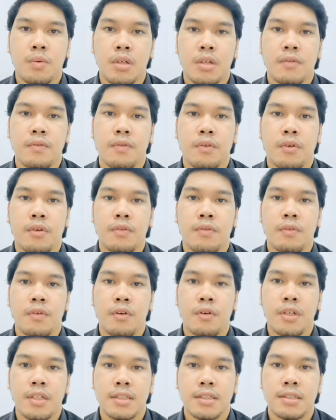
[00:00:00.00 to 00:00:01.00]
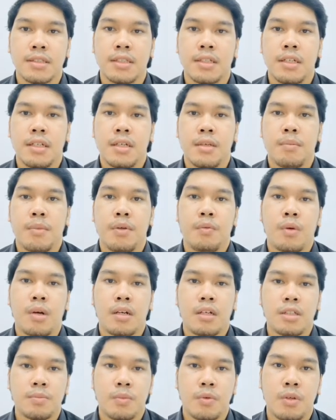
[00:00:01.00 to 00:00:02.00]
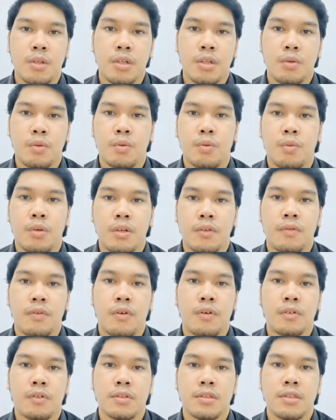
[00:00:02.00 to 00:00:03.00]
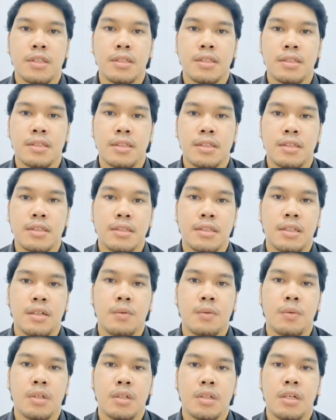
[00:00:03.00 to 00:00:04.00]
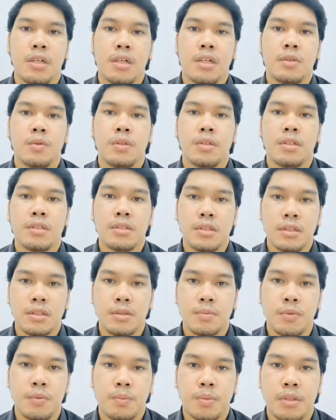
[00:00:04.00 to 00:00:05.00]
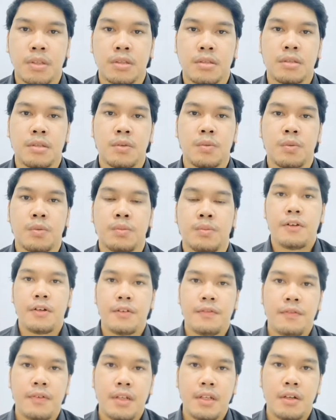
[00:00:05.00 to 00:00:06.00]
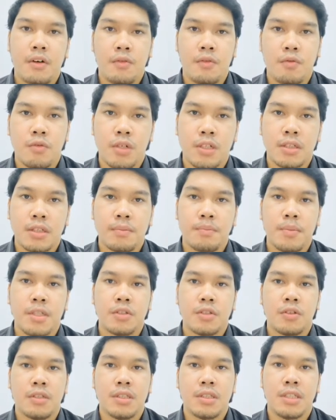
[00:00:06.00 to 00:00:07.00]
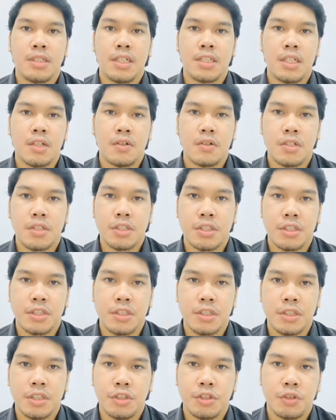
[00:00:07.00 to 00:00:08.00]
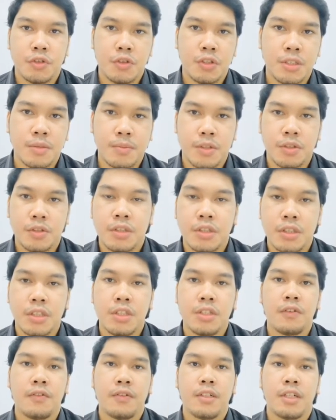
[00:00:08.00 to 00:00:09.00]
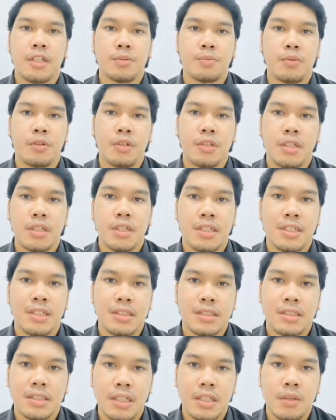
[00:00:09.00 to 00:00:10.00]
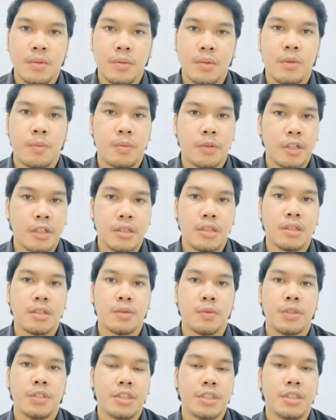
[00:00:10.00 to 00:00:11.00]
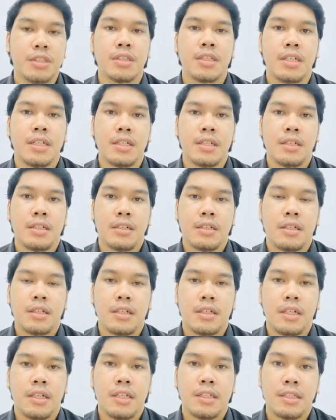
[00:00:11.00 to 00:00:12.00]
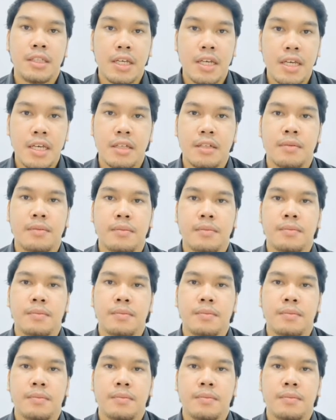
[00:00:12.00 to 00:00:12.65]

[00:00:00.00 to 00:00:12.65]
worked for 4 years. Meanwhile, respondents who worked for 6 years were 26 people. For the field of work, based on the data collection, it showed the majority of the respondents in this study were operator, which is 88